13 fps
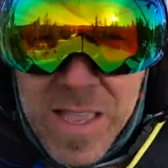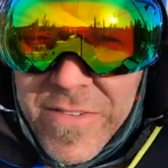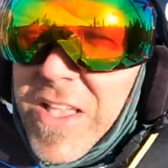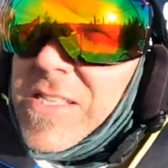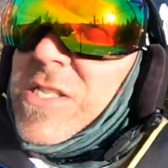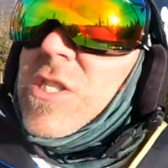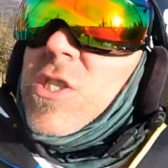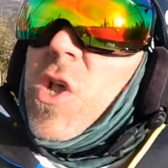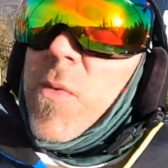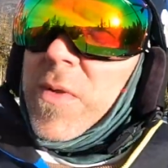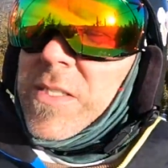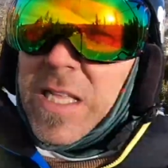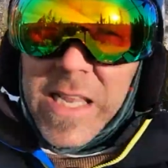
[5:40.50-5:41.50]
I've had
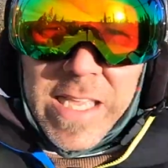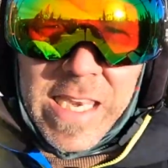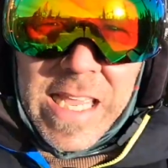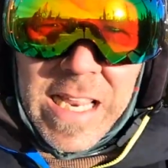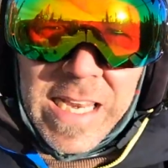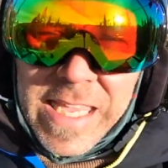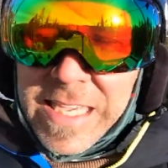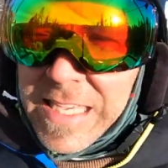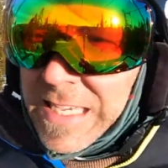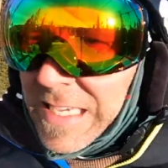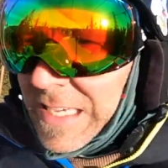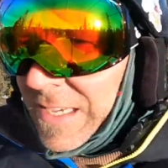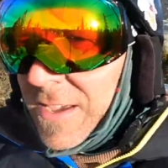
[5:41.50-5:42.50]
so much clickety-click
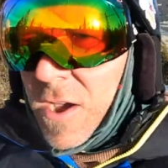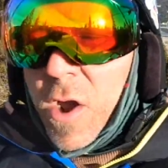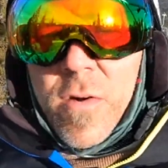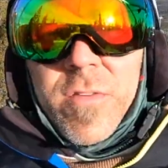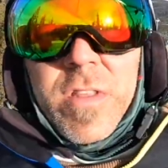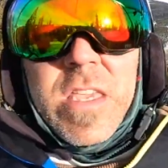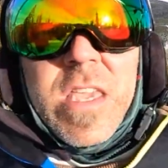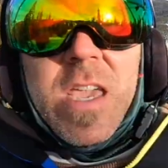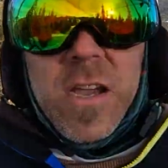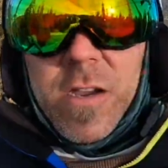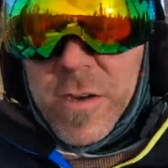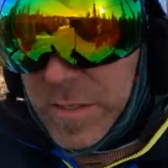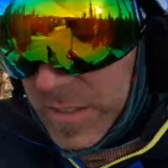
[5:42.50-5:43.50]
over the
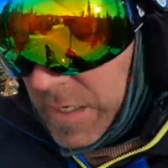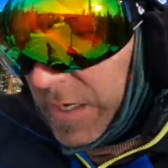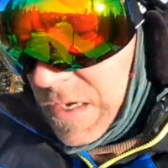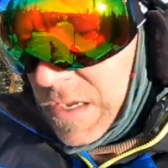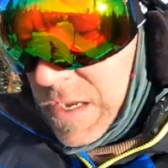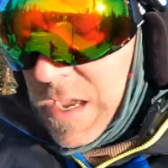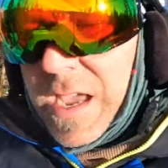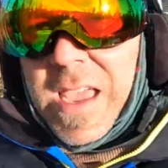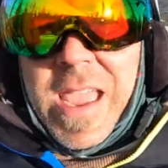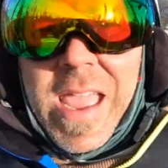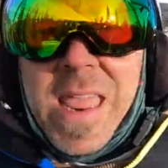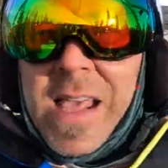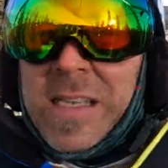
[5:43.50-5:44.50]
years,
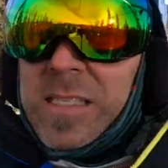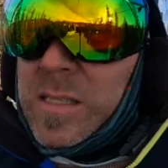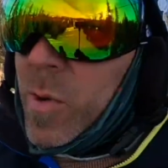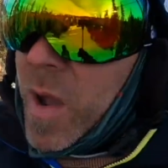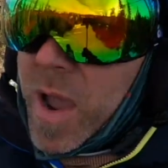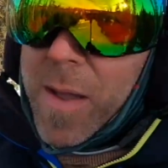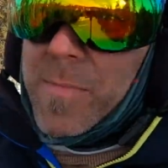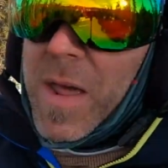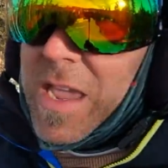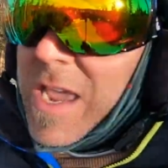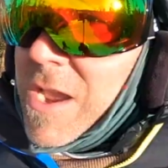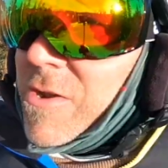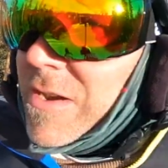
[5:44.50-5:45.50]
and I swear I'm
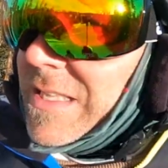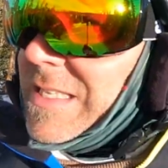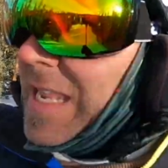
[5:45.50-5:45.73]
not hearing it